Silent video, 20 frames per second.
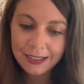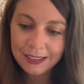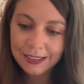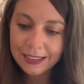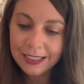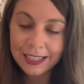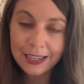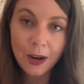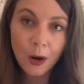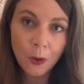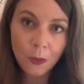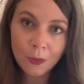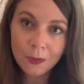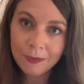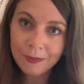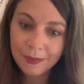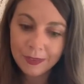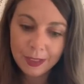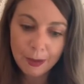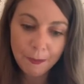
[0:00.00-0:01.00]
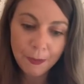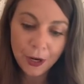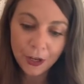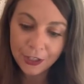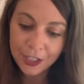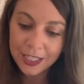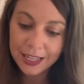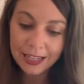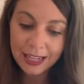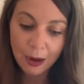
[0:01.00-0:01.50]
you know, the
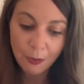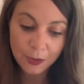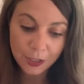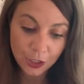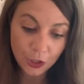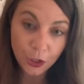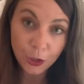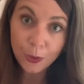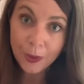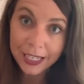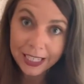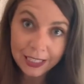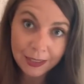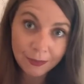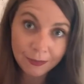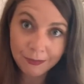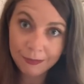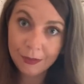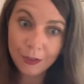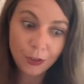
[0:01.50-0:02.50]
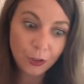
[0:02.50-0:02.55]
person that was doing